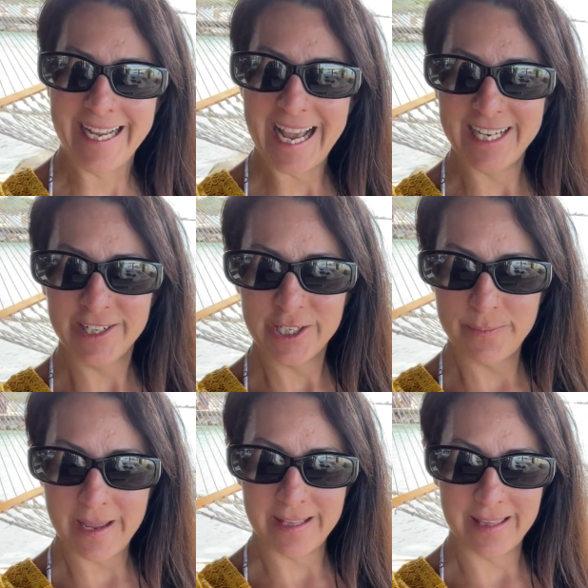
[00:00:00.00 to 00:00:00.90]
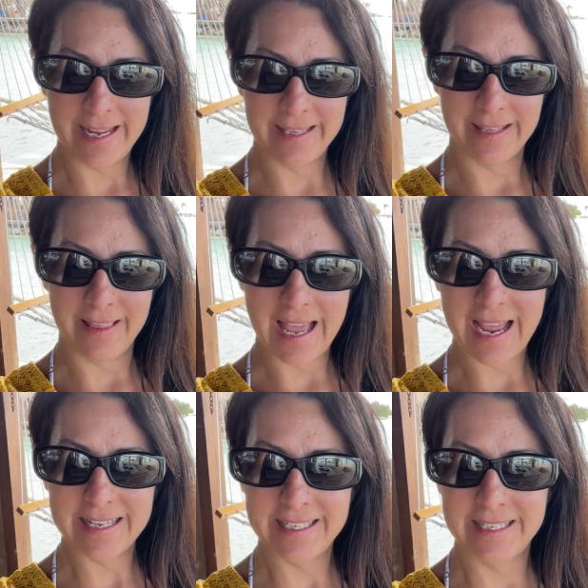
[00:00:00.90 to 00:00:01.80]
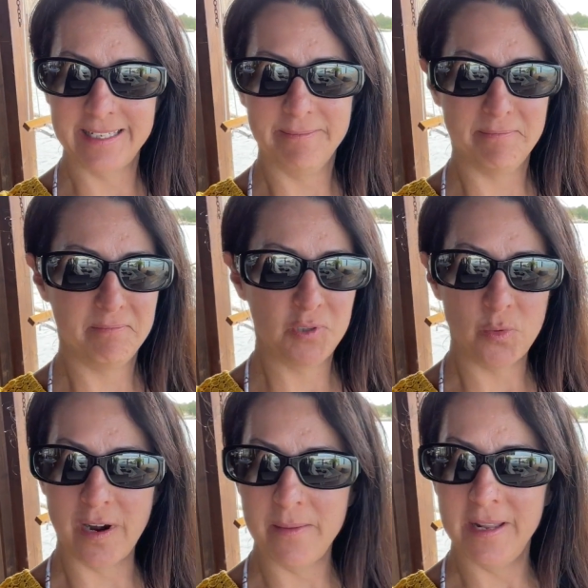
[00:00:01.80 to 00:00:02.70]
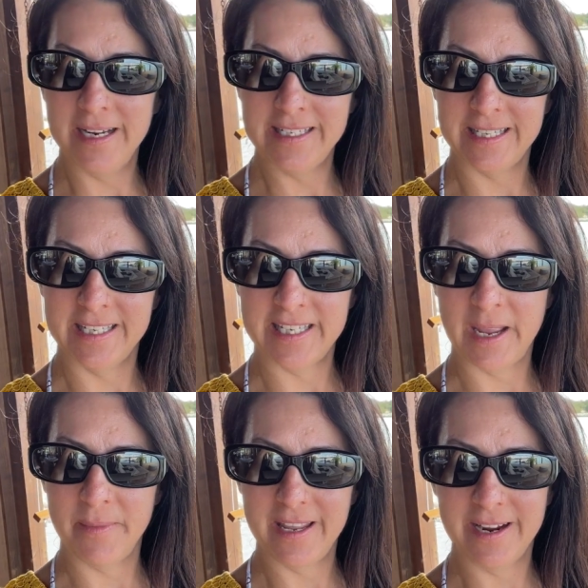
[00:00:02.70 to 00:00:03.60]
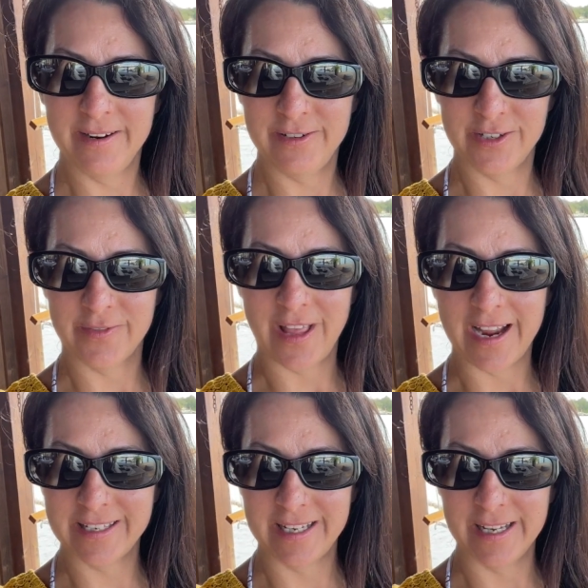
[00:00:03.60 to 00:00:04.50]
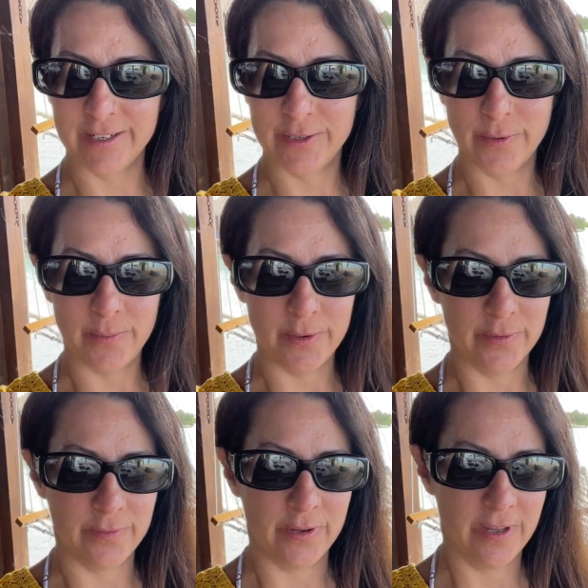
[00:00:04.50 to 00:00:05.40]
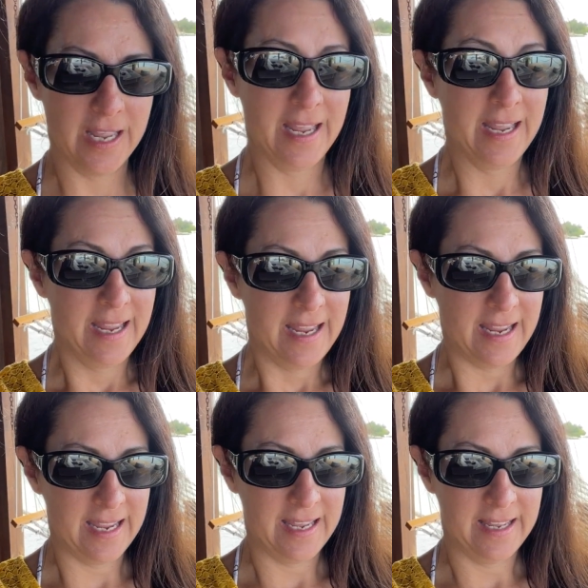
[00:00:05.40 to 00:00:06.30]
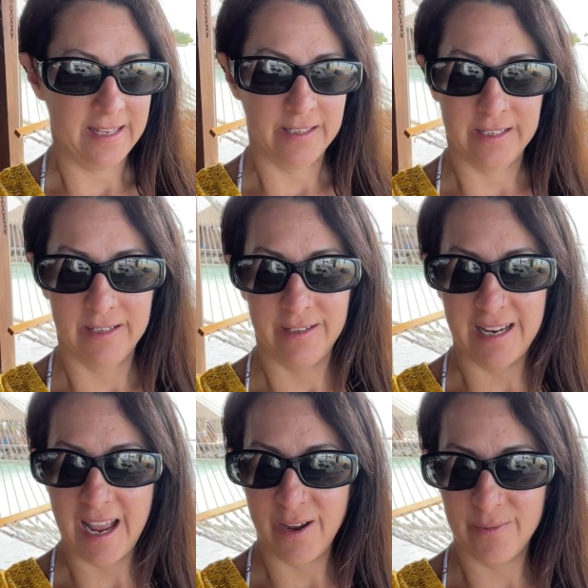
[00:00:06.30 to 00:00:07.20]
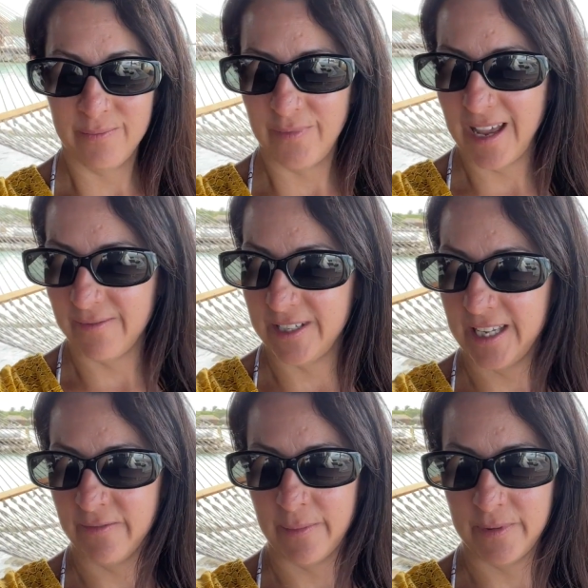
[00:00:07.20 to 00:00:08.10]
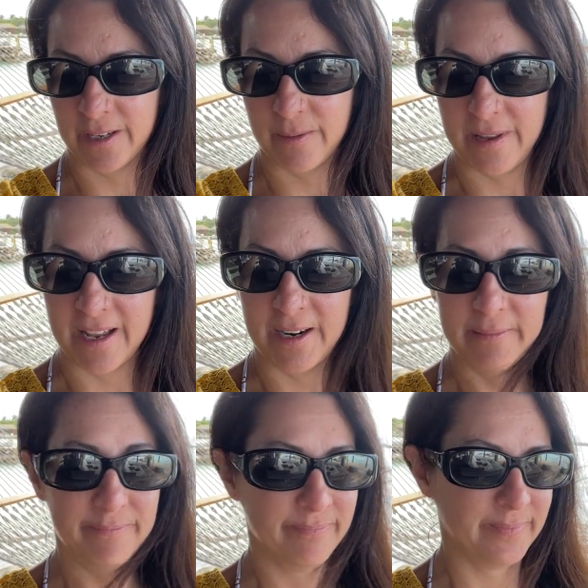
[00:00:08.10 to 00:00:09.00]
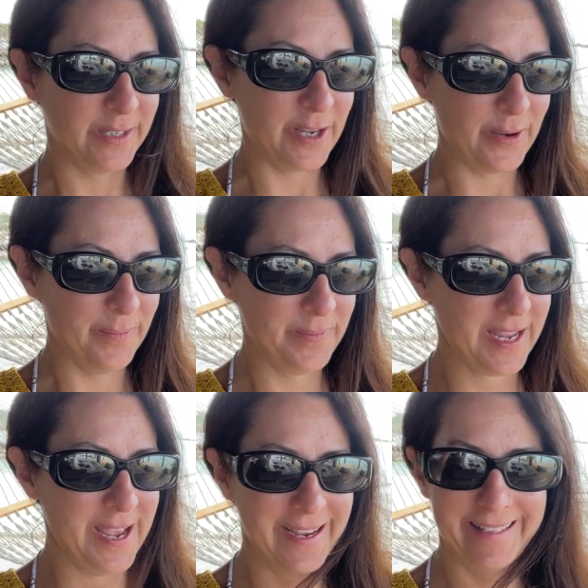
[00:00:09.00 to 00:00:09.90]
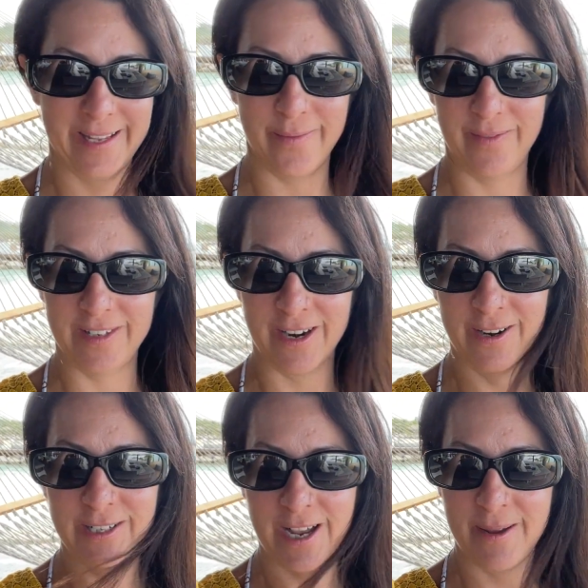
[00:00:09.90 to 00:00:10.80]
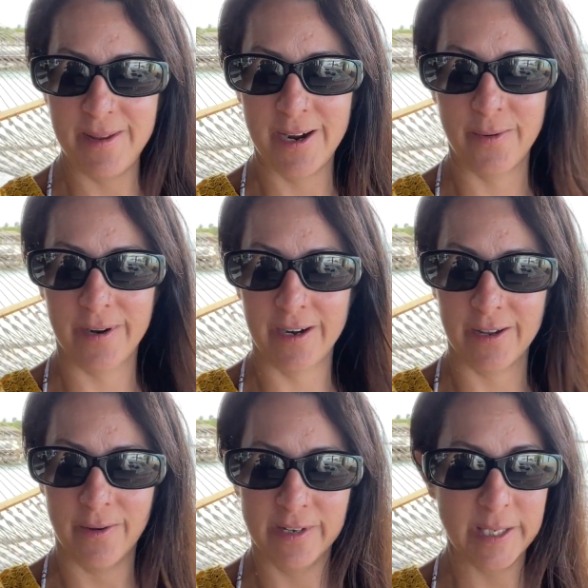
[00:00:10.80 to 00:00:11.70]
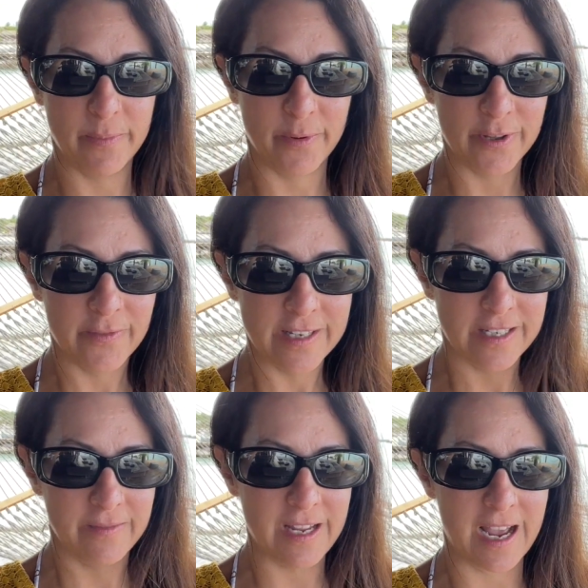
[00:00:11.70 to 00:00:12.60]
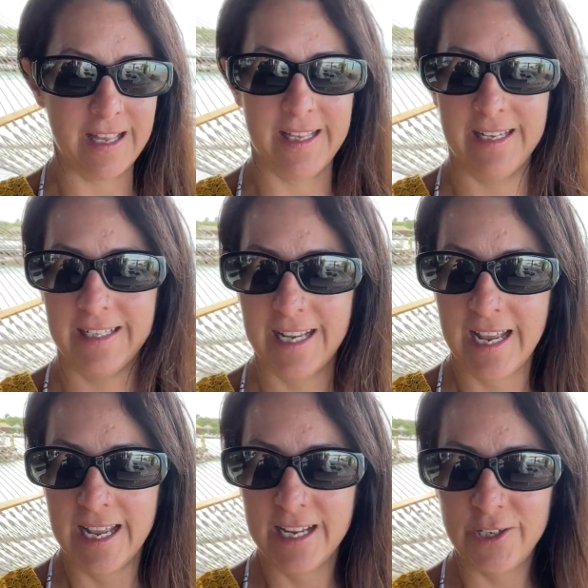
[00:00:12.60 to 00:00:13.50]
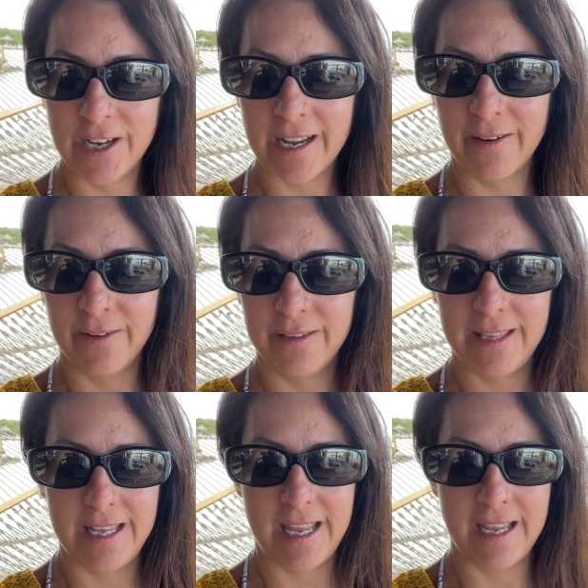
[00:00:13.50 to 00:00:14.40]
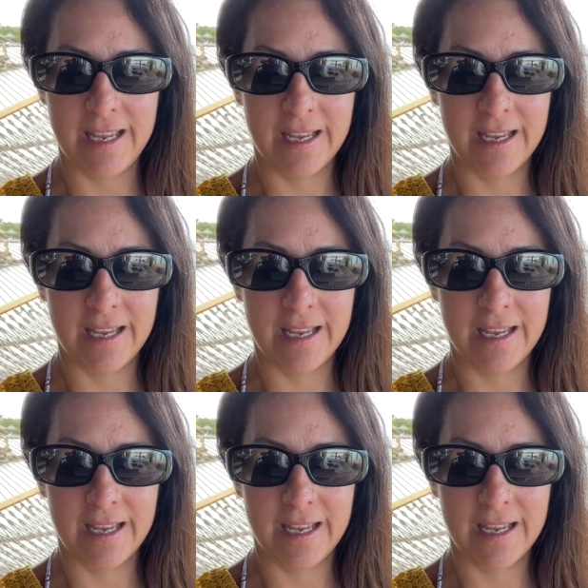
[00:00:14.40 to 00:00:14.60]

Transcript: I just spent like the last 20 minutes in this hammock here just relaxing. It's so beautiful. And now we have to give up the cabana. So we've done our time here. We're gonna go explore the rest of the island, check out the